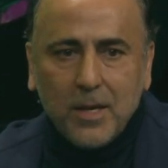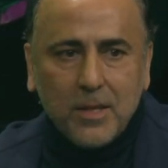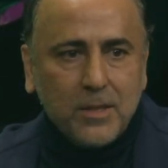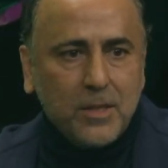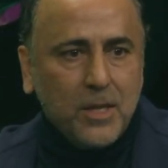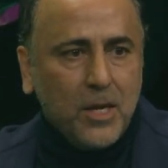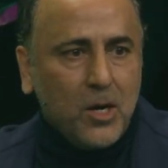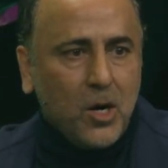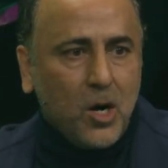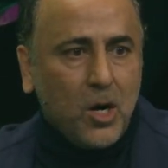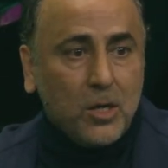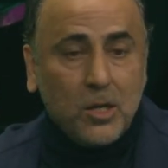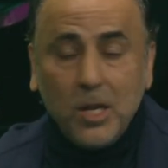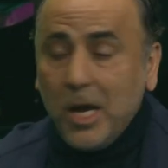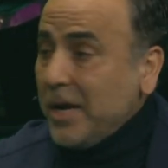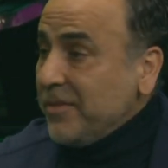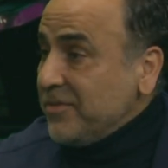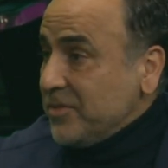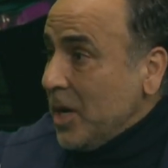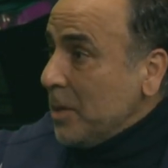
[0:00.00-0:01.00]
They are
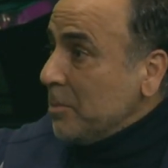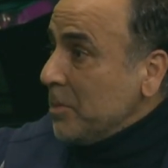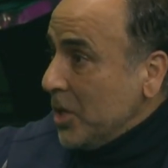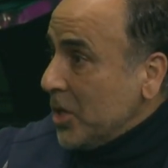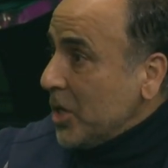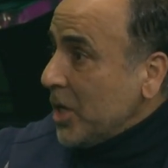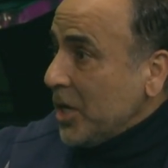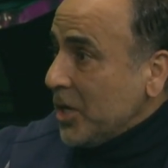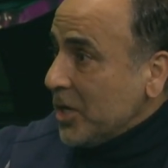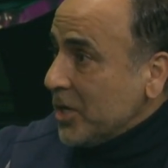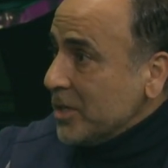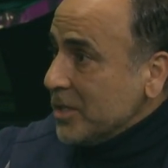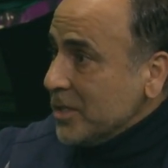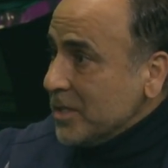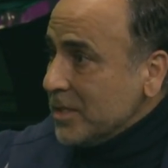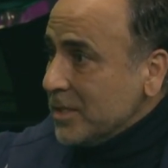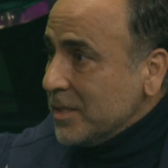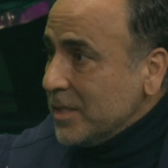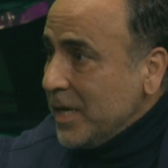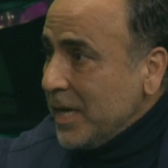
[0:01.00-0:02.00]
lifetime
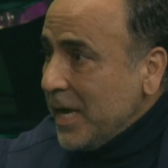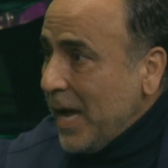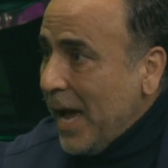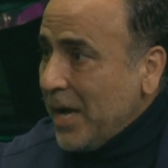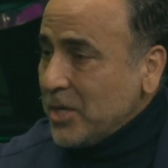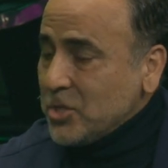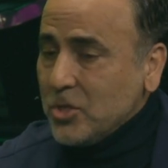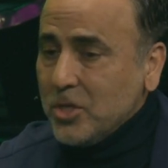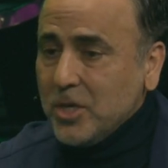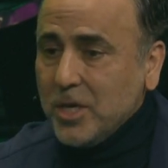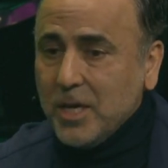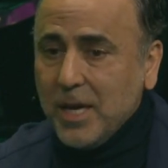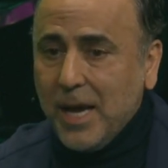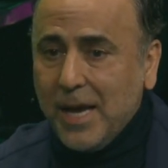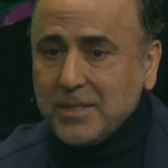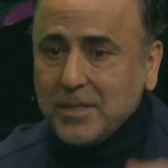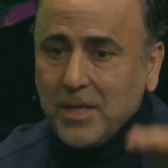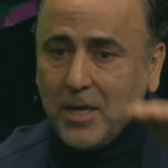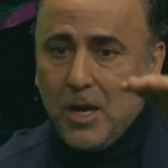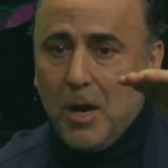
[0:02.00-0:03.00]
learners. They actually,
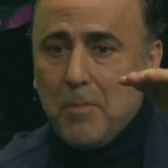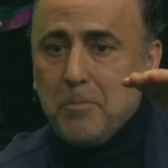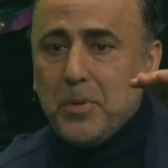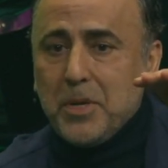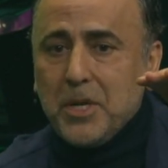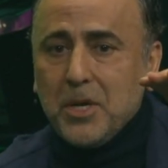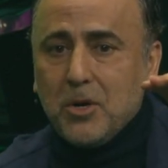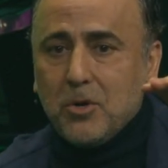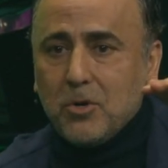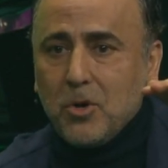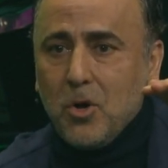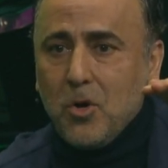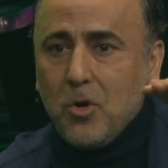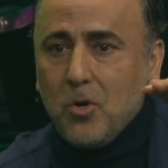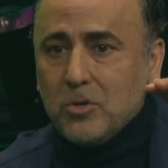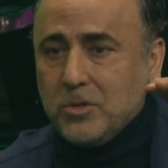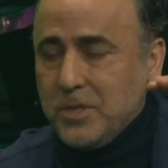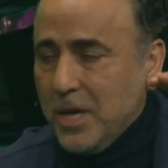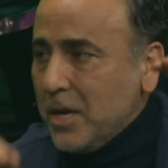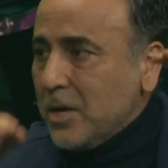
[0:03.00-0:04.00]
as the company
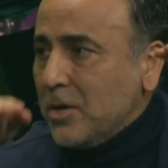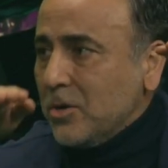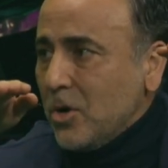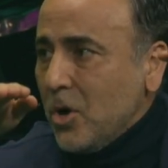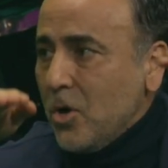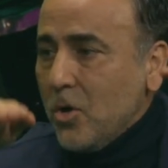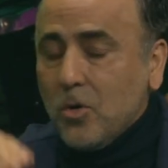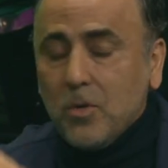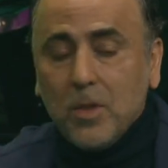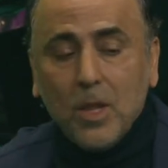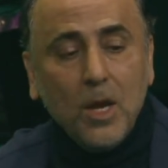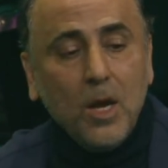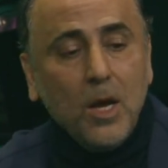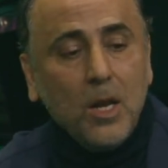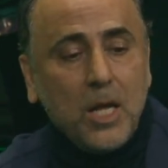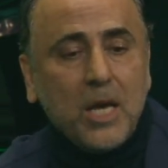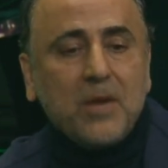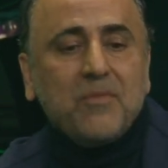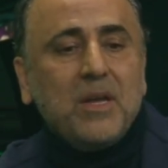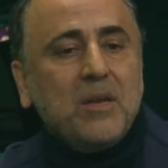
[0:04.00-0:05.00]
grow, they grow.
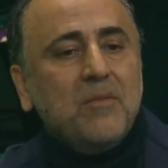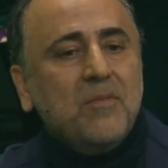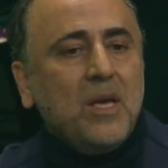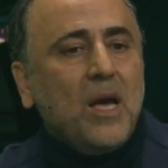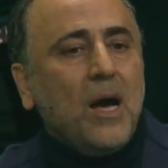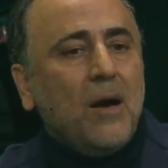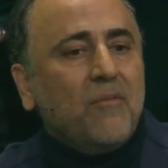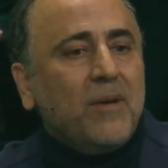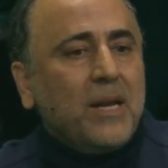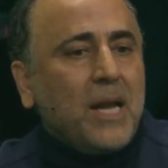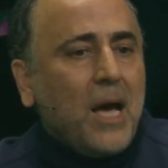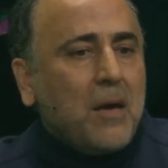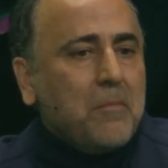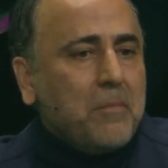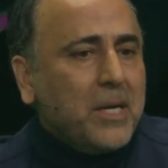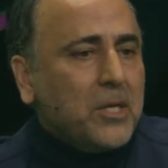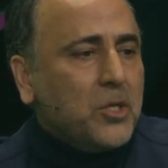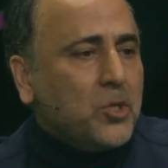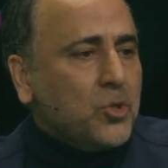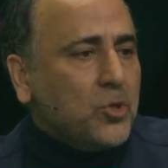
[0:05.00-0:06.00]
Like when we, when I
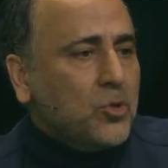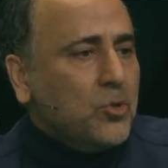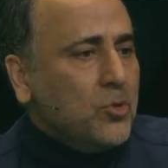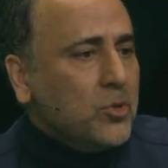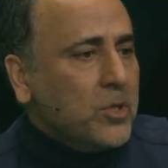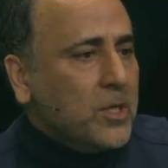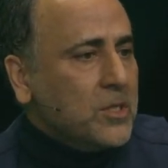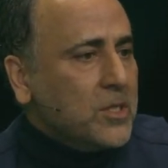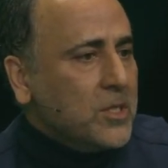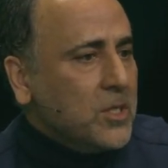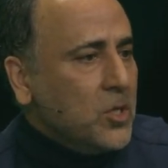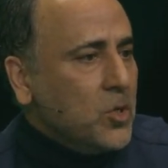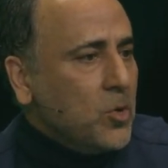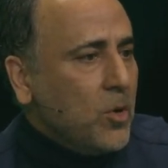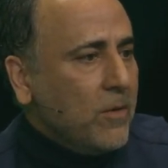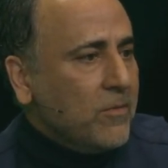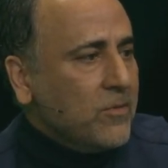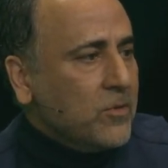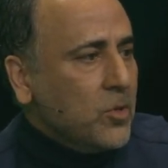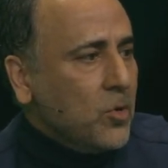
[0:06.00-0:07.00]
met Drew, the CEO
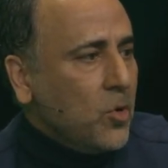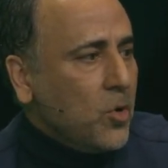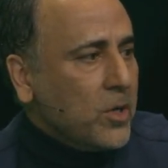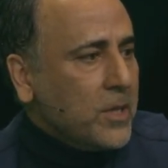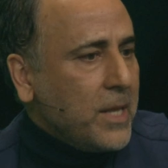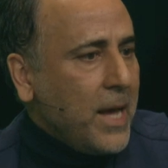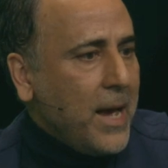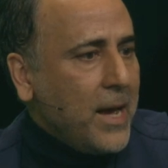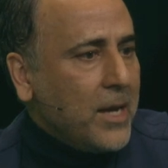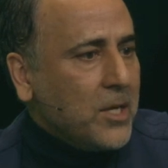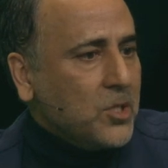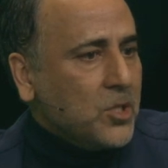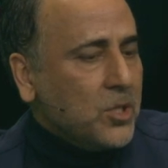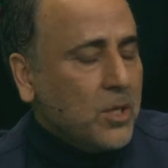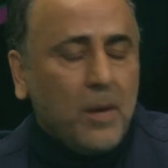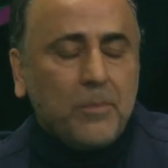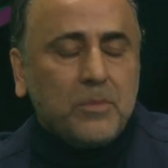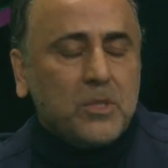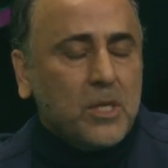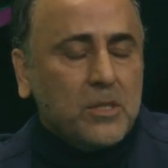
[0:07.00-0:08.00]
of
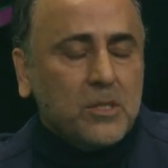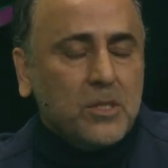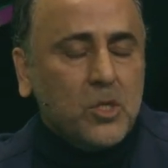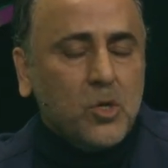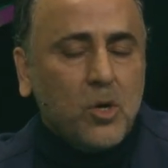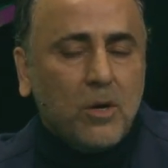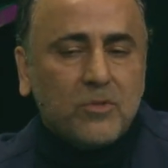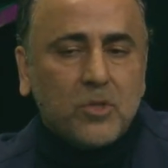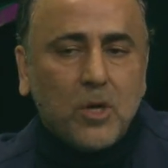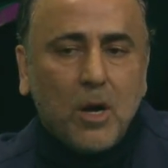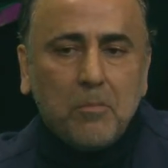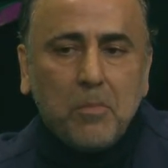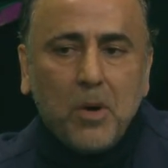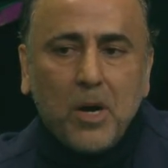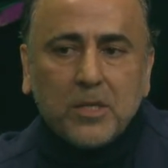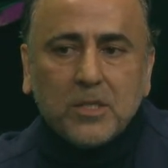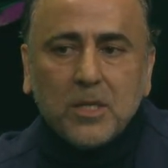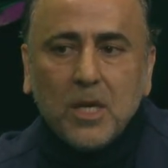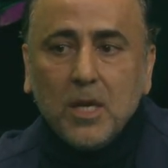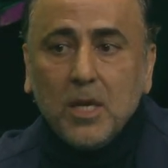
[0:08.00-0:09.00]
DoorDash, I'm the CEO of
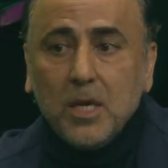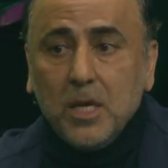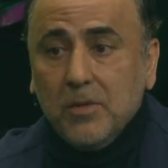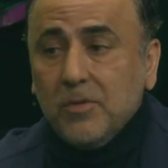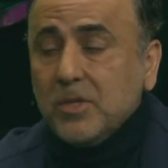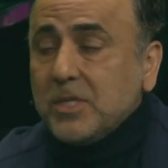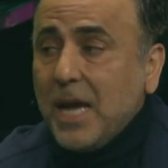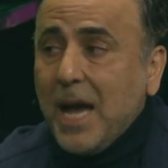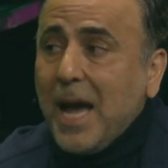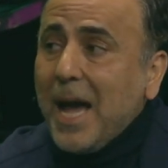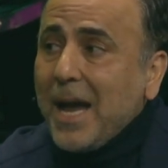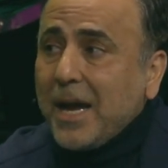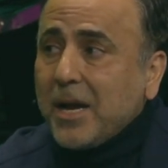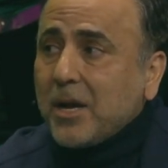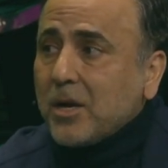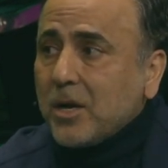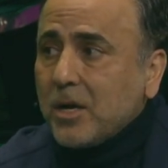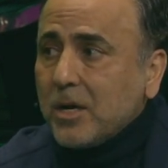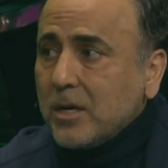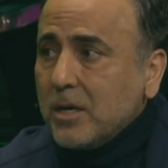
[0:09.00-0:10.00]
Dropbox. He was a
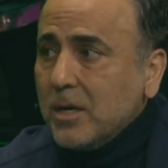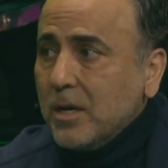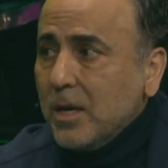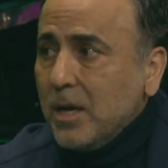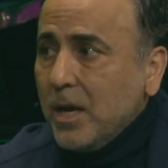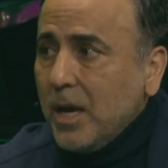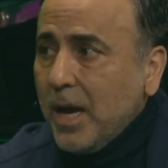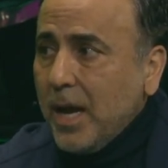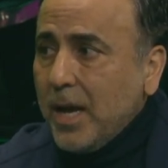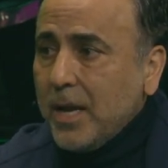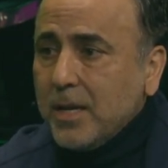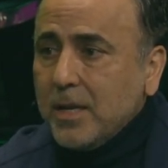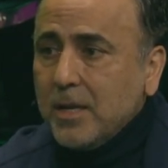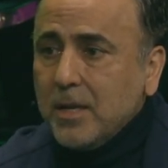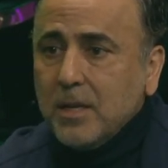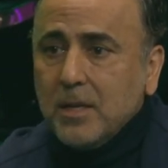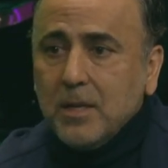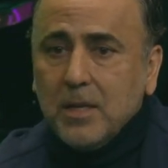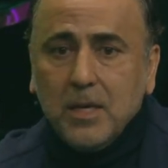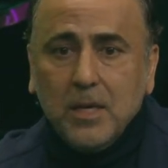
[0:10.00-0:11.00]
hacker
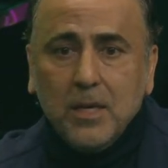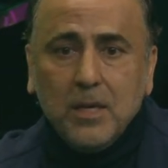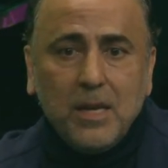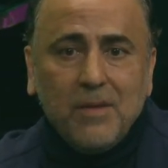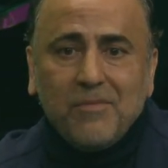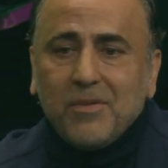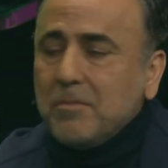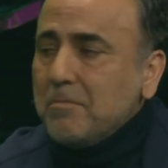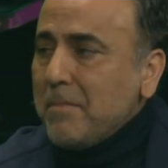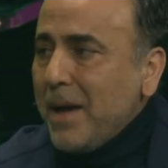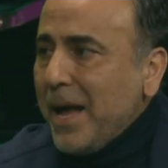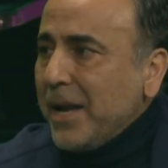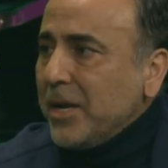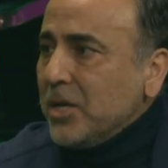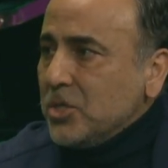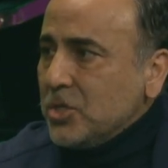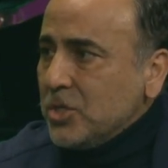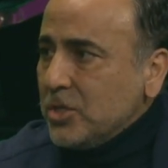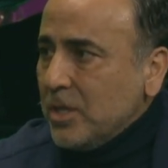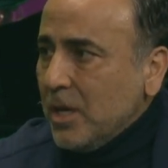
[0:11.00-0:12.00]
and he never
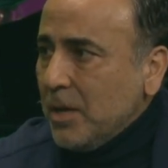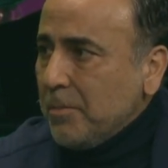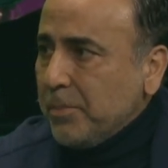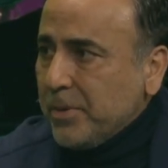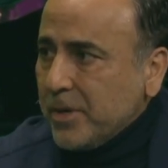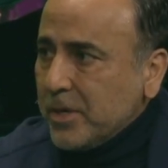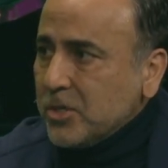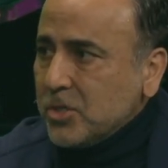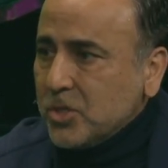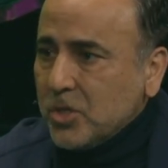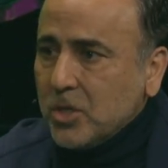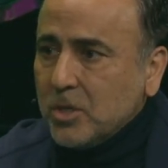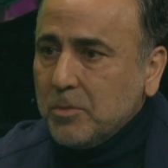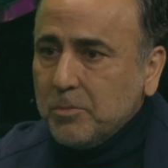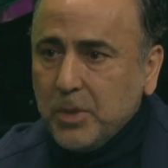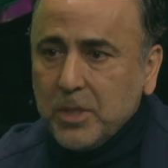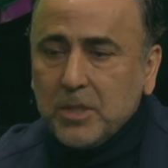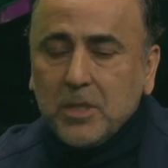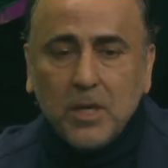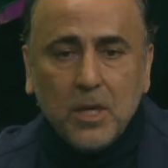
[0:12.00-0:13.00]
managed a person,
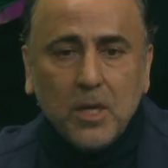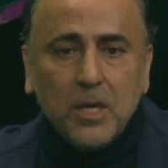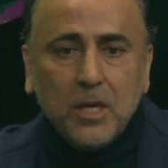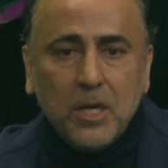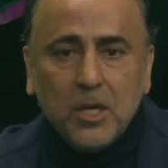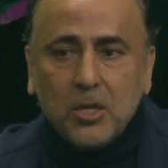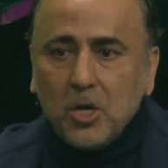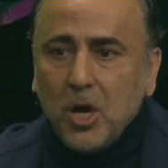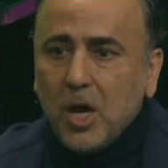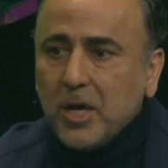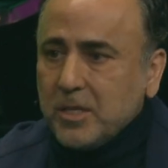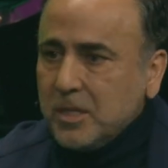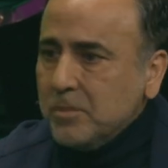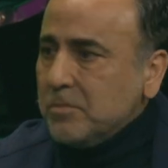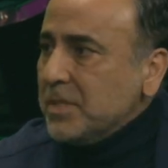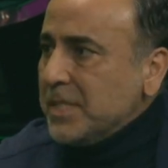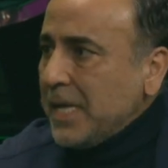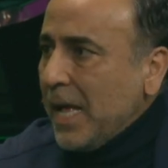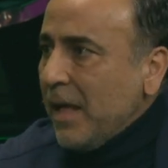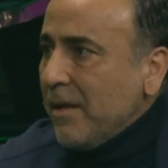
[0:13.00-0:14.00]
but he taught
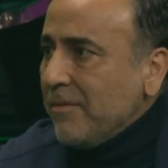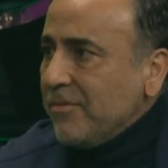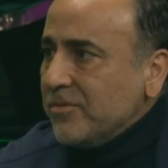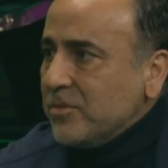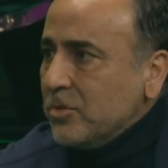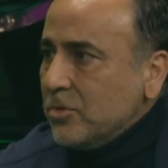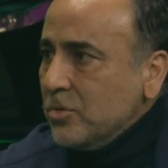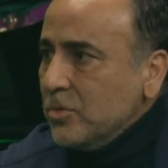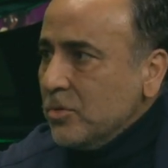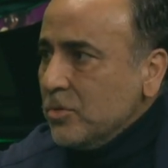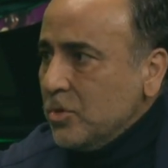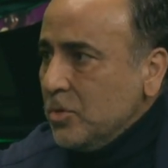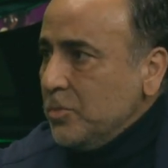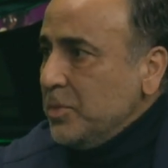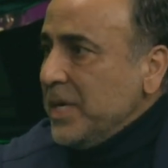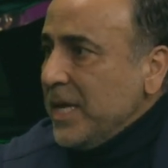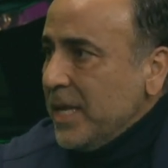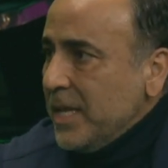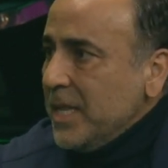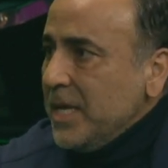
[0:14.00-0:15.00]
himself to, to
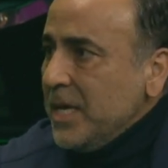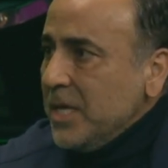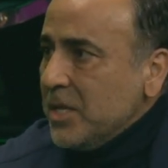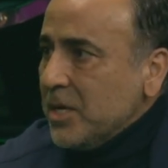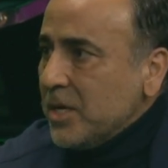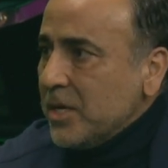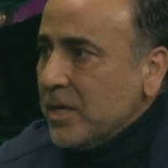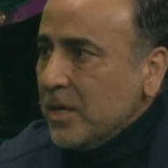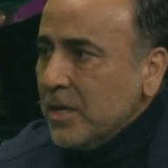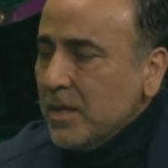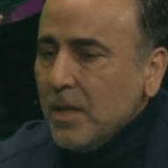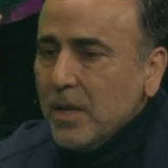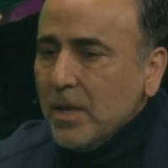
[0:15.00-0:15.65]
be a leader.